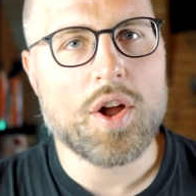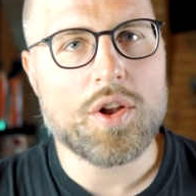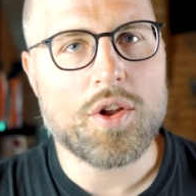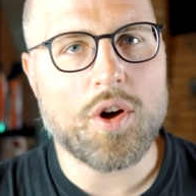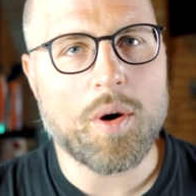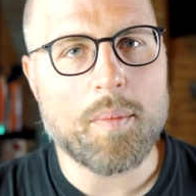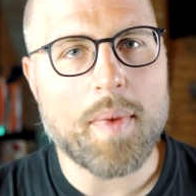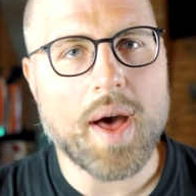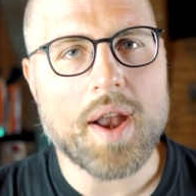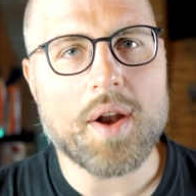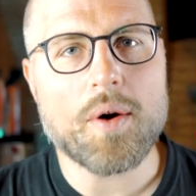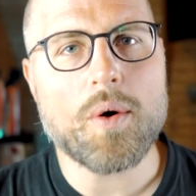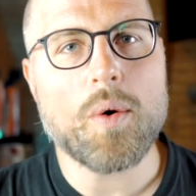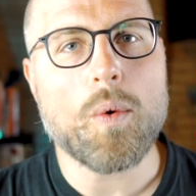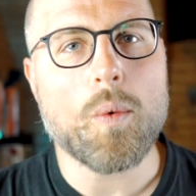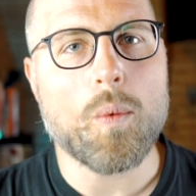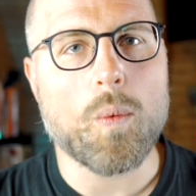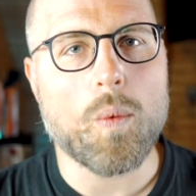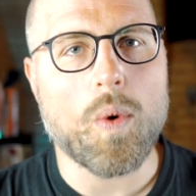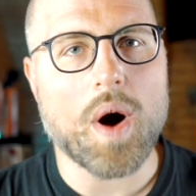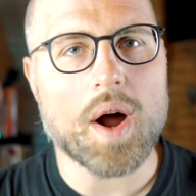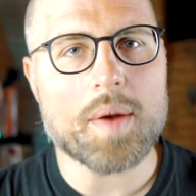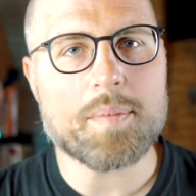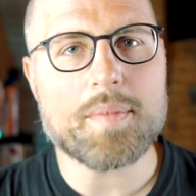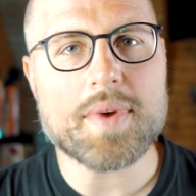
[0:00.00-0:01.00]
No matter
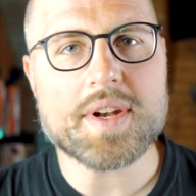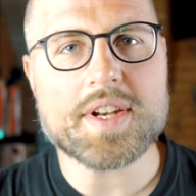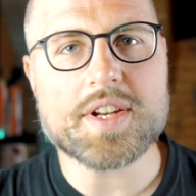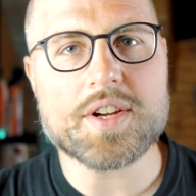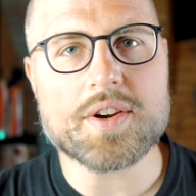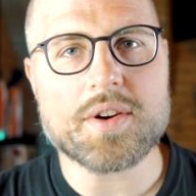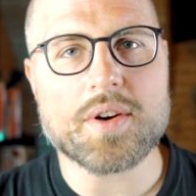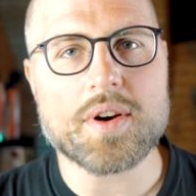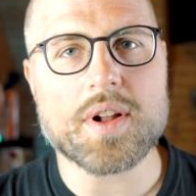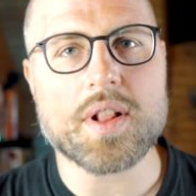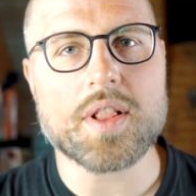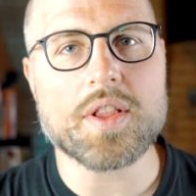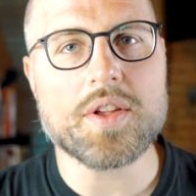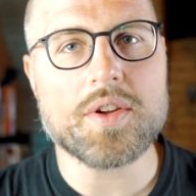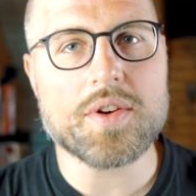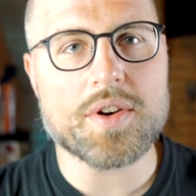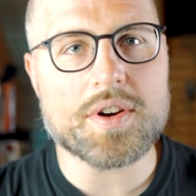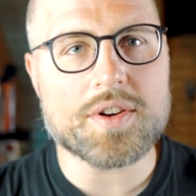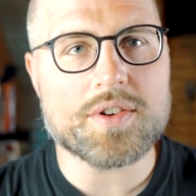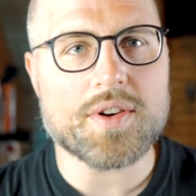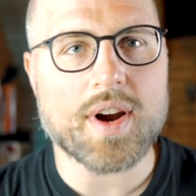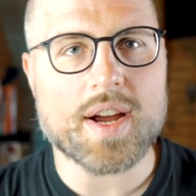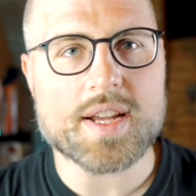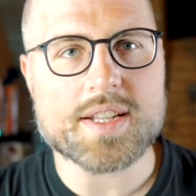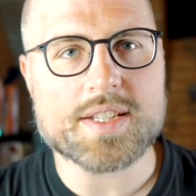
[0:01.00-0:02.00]
what material your
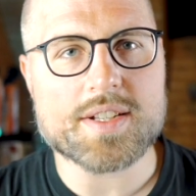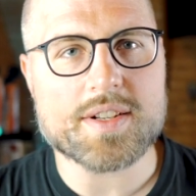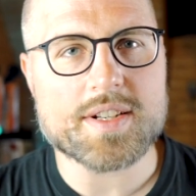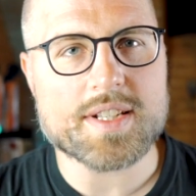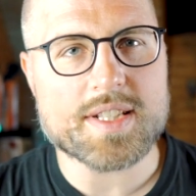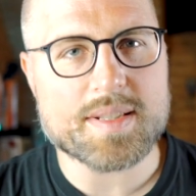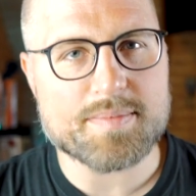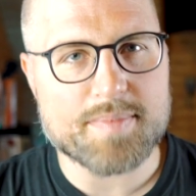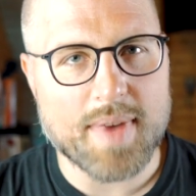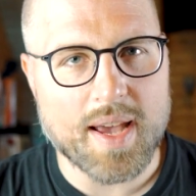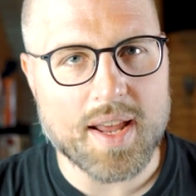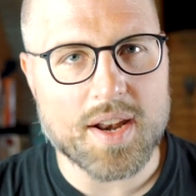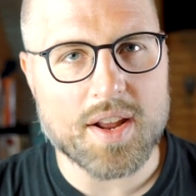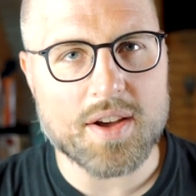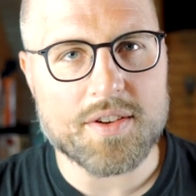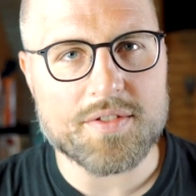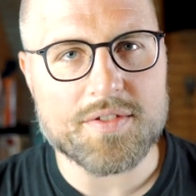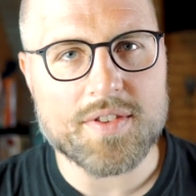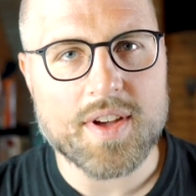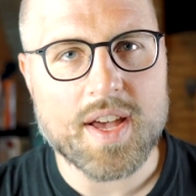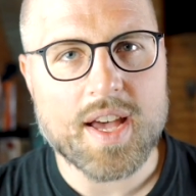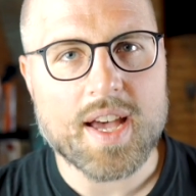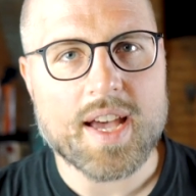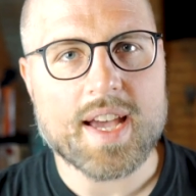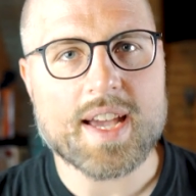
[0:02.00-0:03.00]
dry suit is made
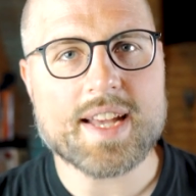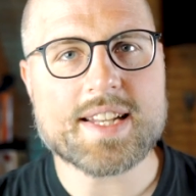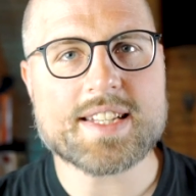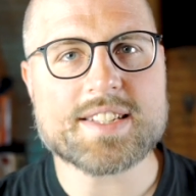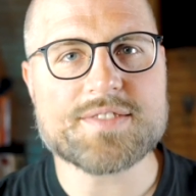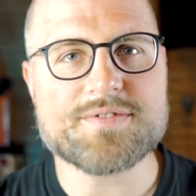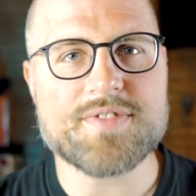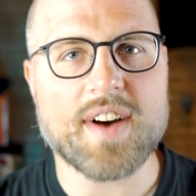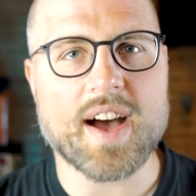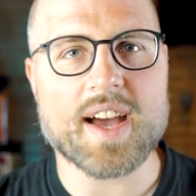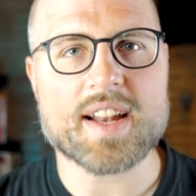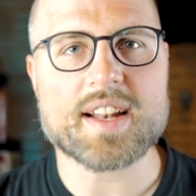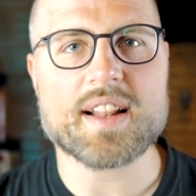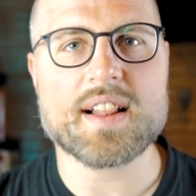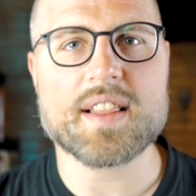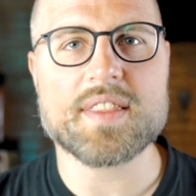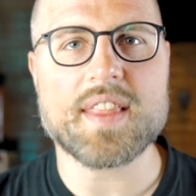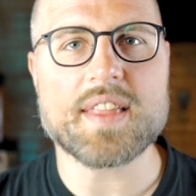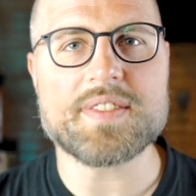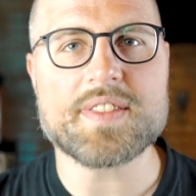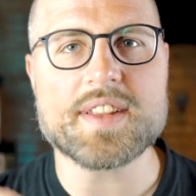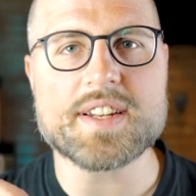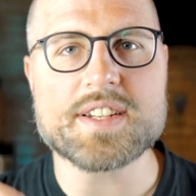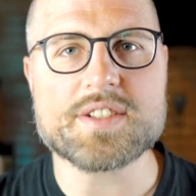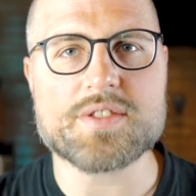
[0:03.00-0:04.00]
of, it's vital
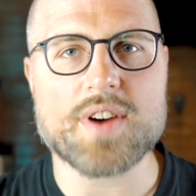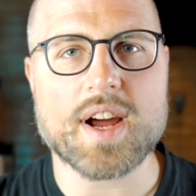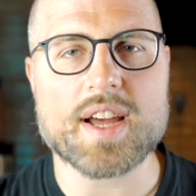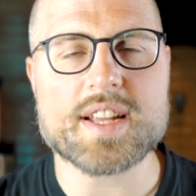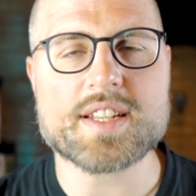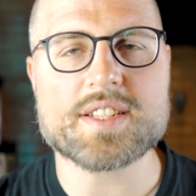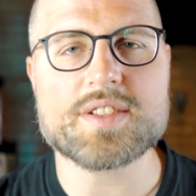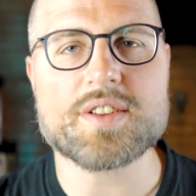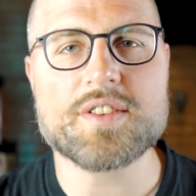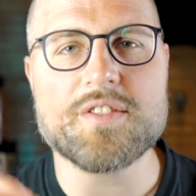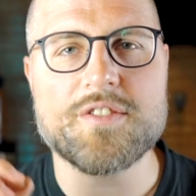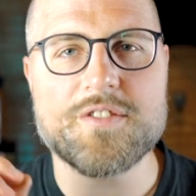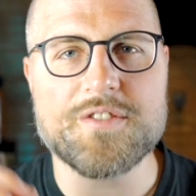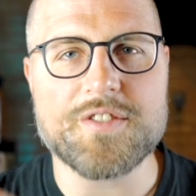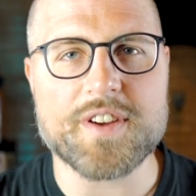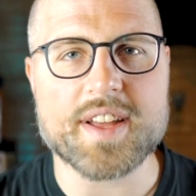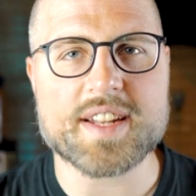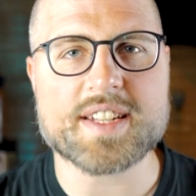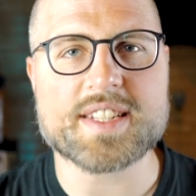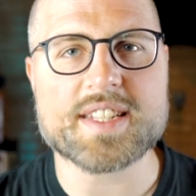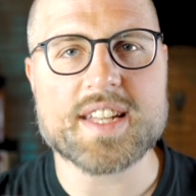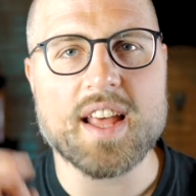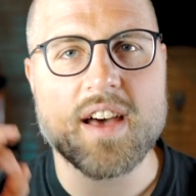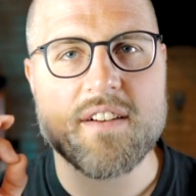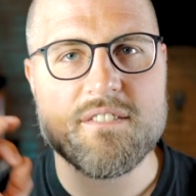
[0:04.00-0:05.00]
that the dry suit
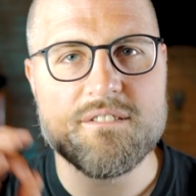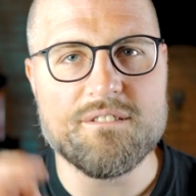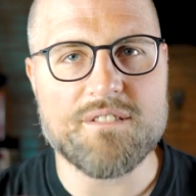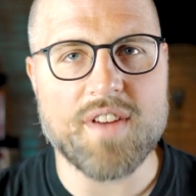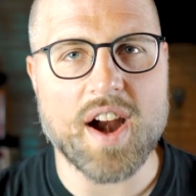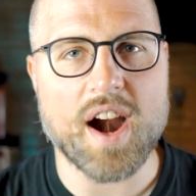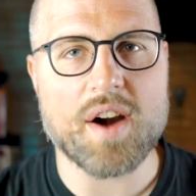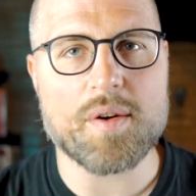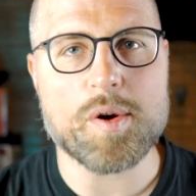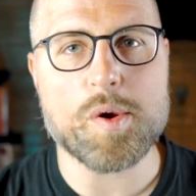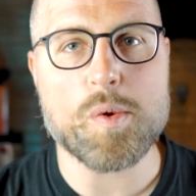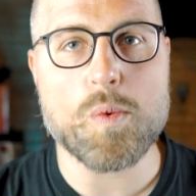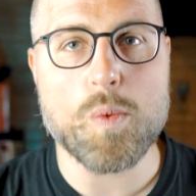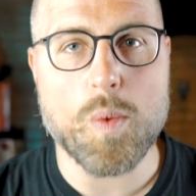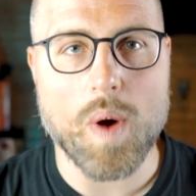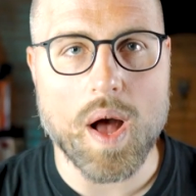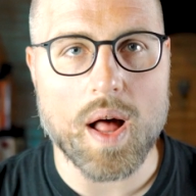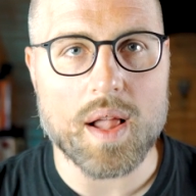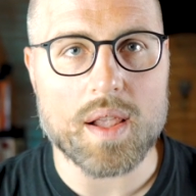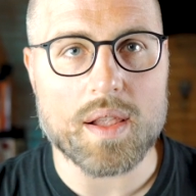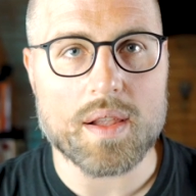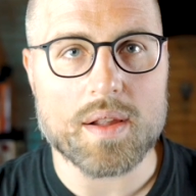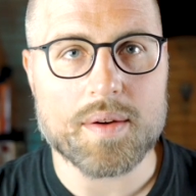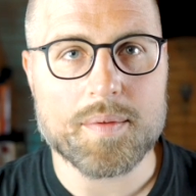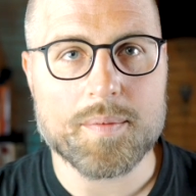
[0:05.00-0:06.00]
fits very
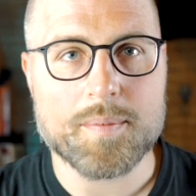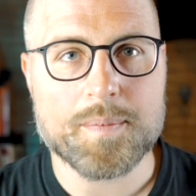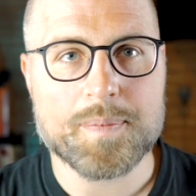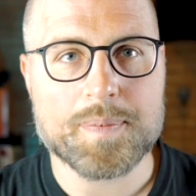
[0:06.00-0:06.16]
well.